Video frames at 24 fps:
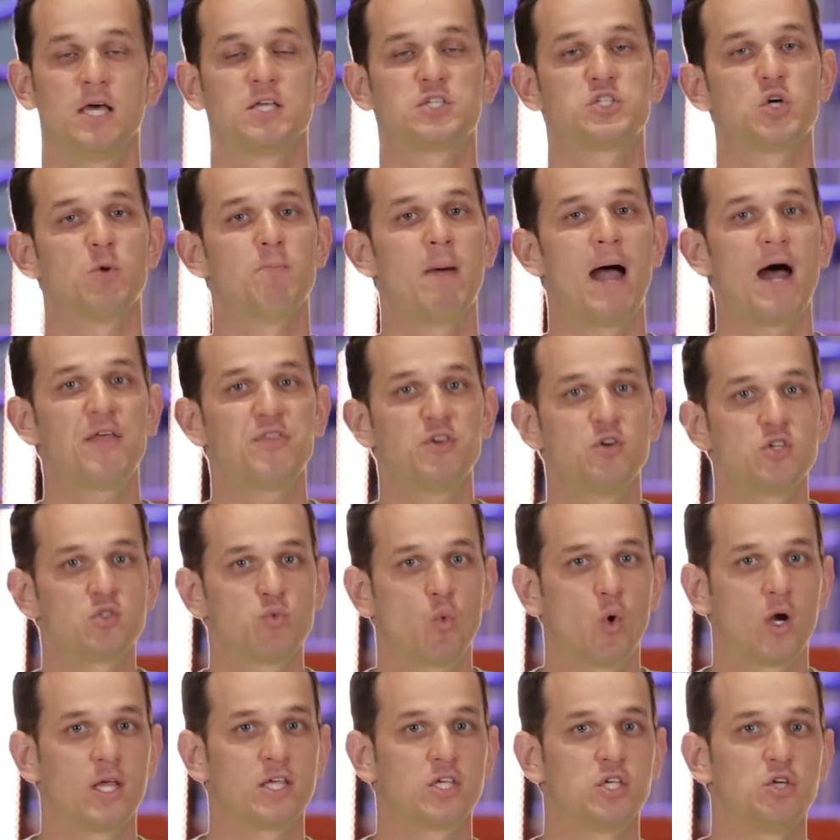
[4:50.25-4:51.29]
And so Matthew's
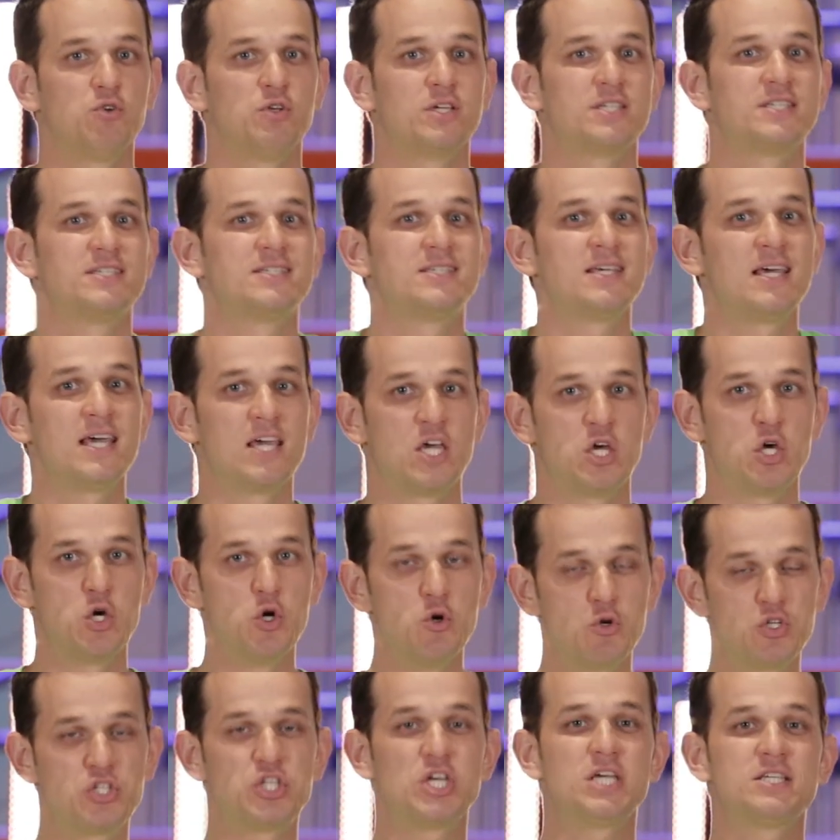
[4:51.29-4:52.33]
wanting you to see
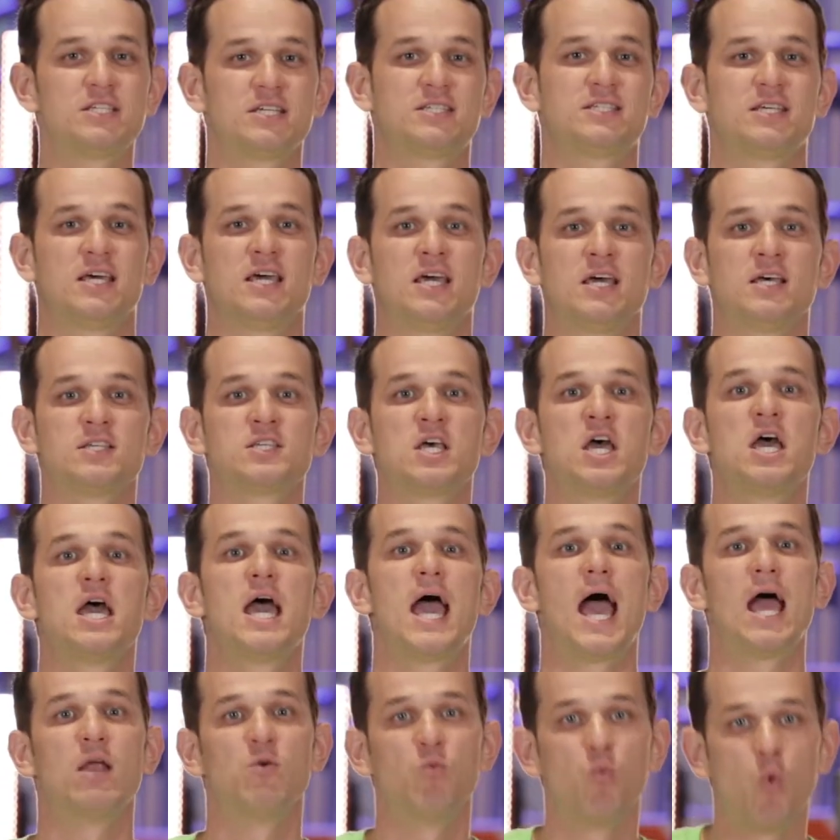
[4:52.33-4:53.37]
who Jesus is
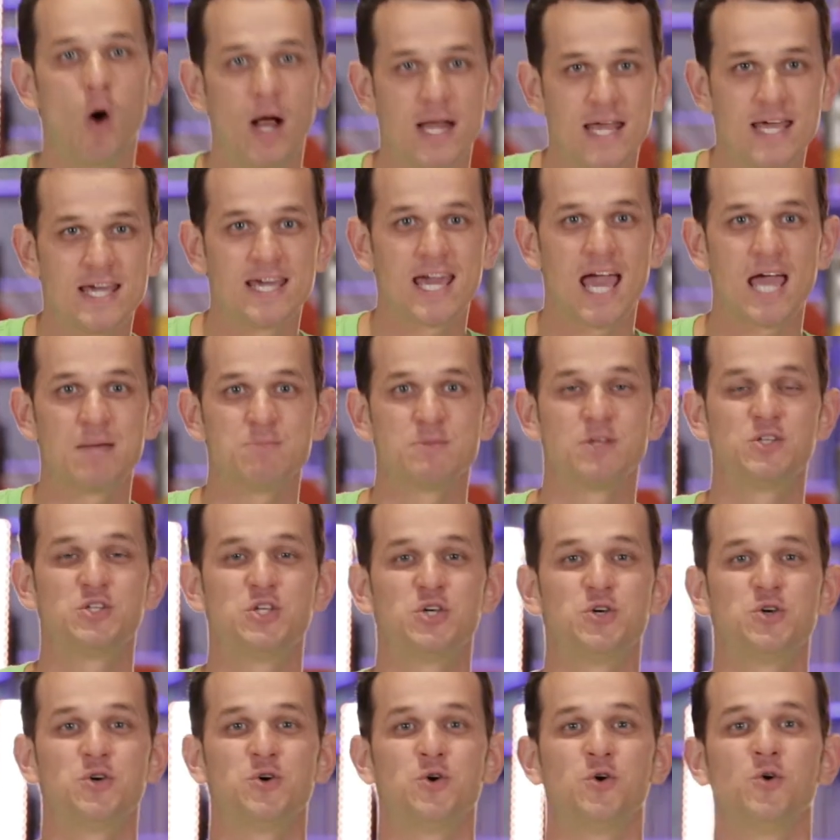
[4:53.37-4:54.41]
and what he came to
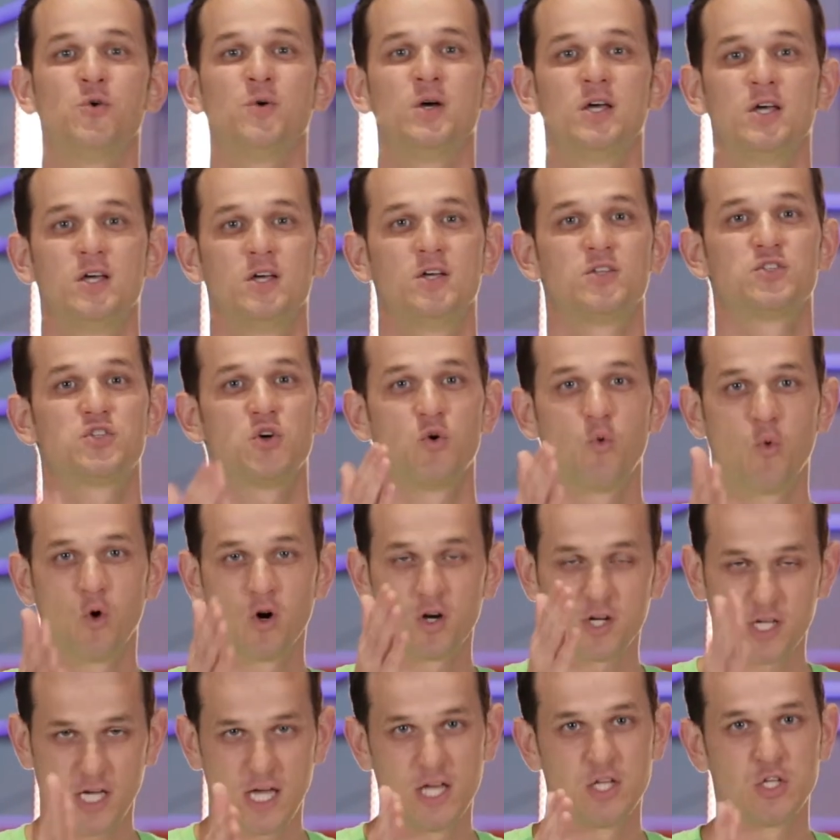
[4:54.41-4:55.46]
do to
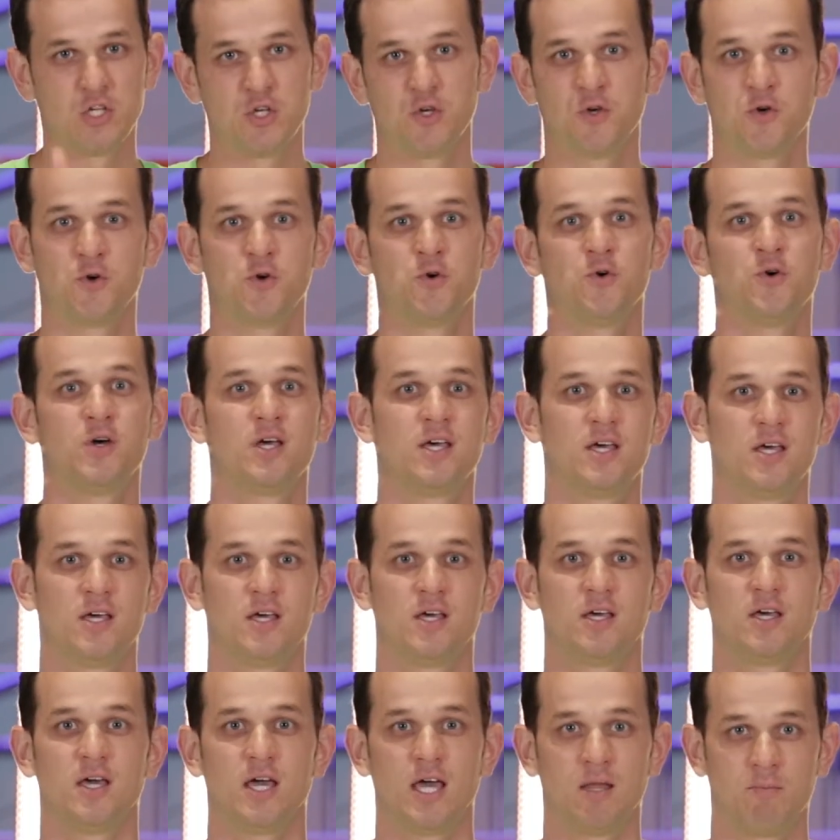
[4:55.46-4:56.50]
work in you
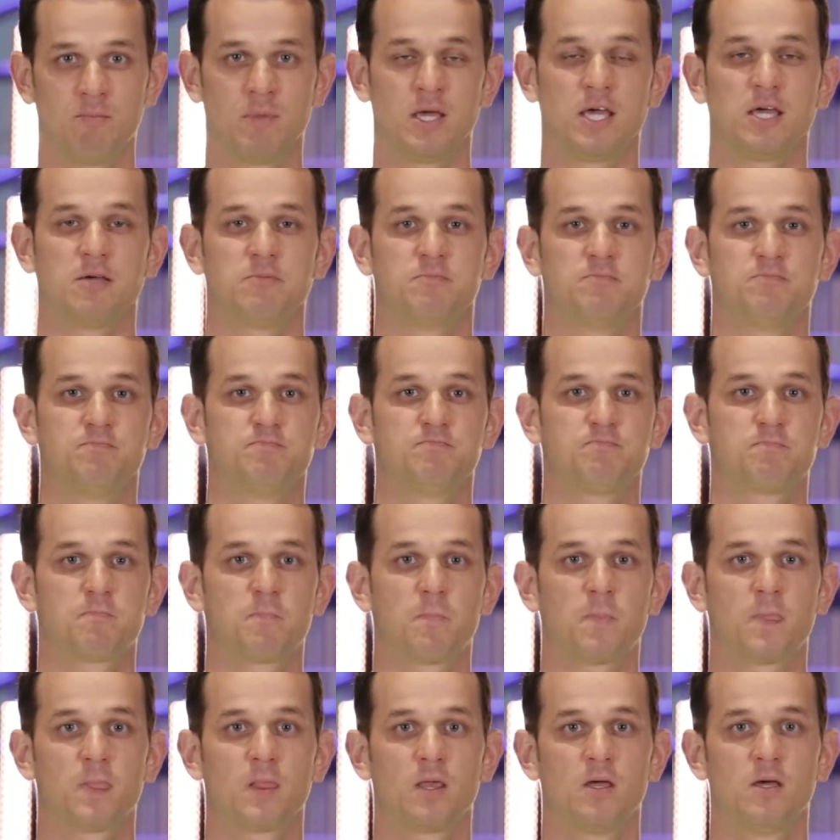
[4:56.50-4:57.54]
and me.
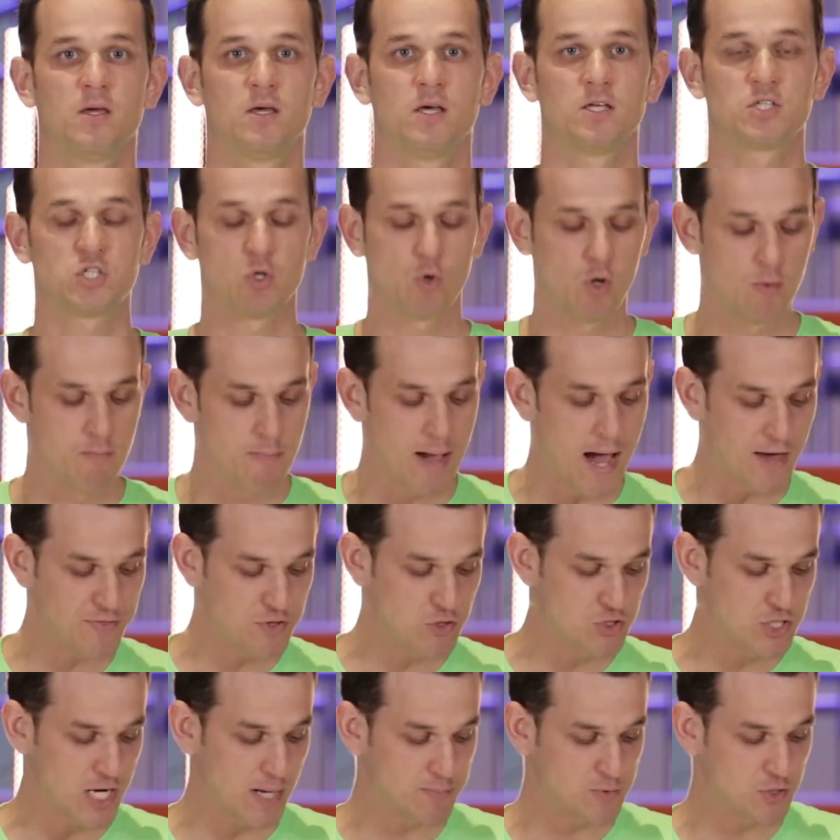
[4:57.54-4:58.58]
And so we're in
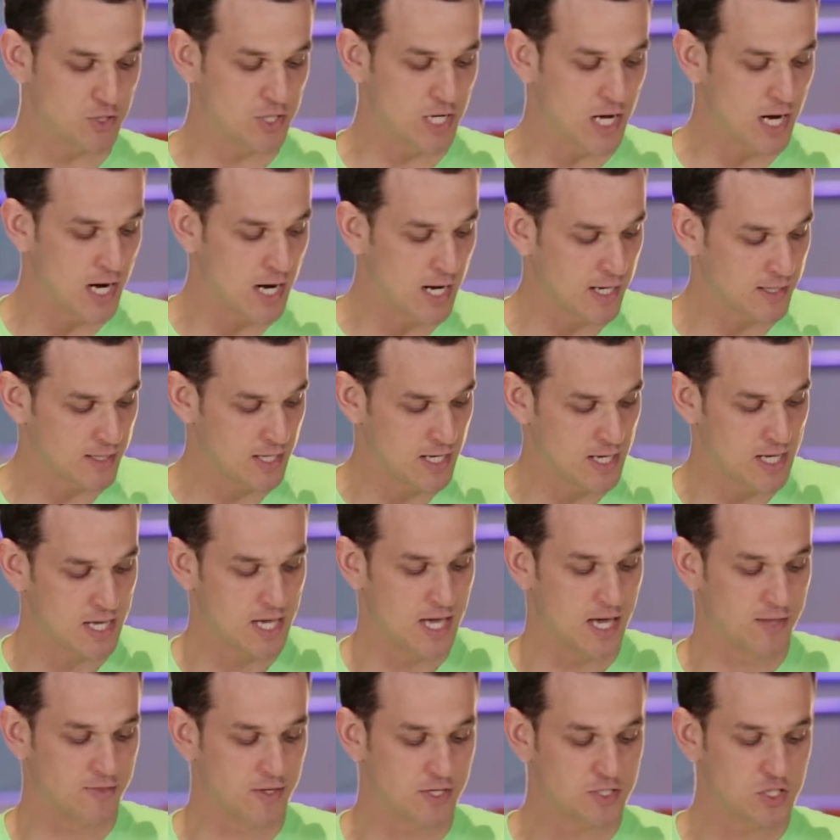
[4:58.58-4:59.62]
Matthew chapter 9,
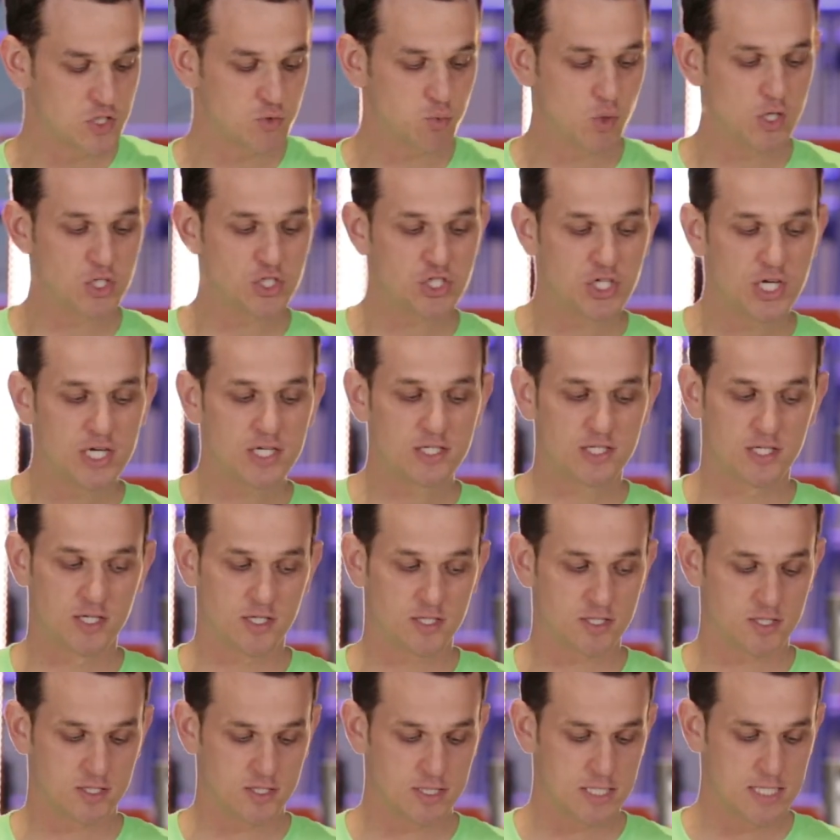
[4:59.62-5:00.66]
and this is where
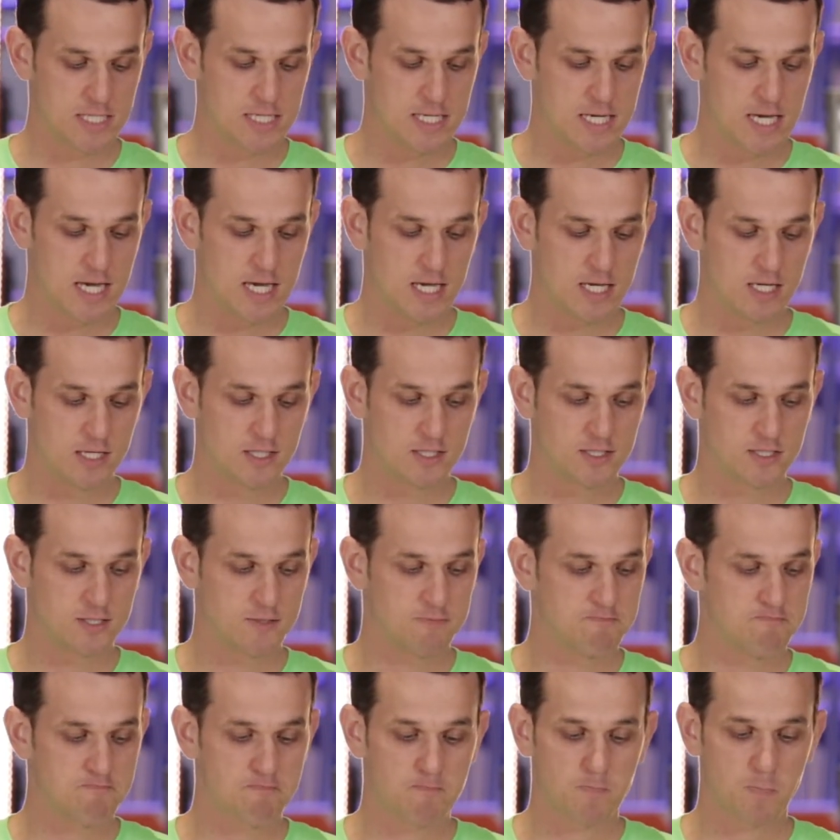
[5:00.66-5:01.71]
Jesus
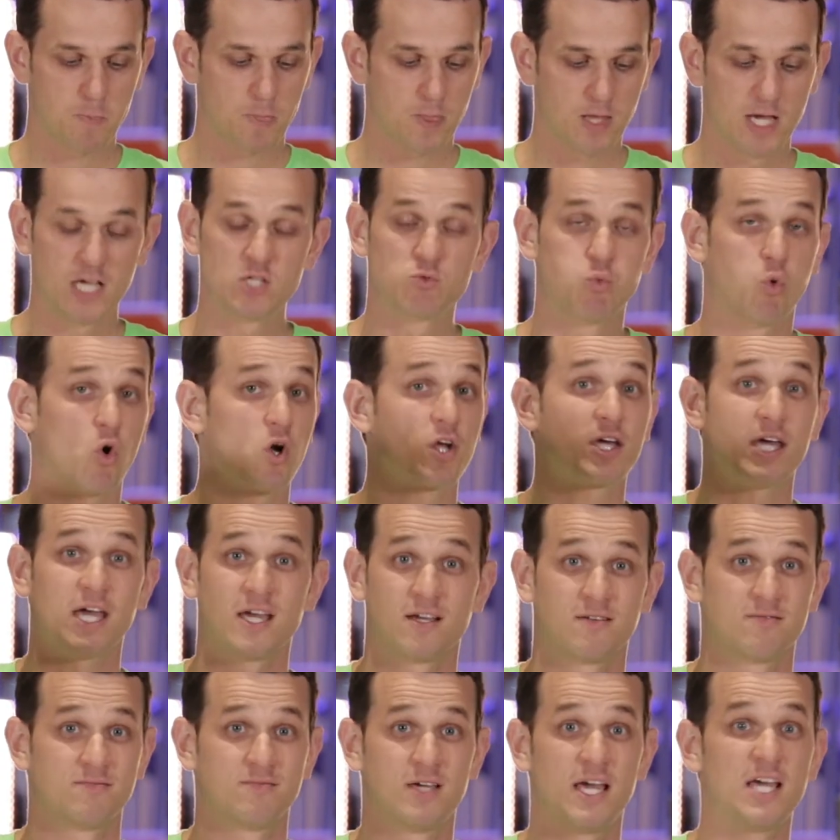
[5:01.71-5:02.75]
is, he's
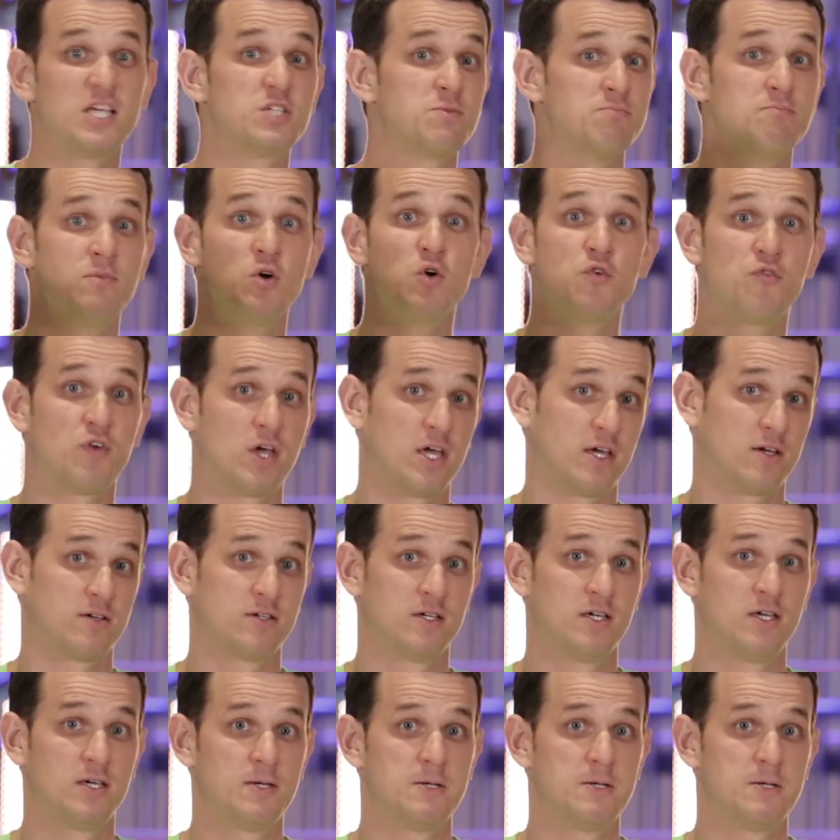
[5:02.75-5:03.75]
working, he's moving.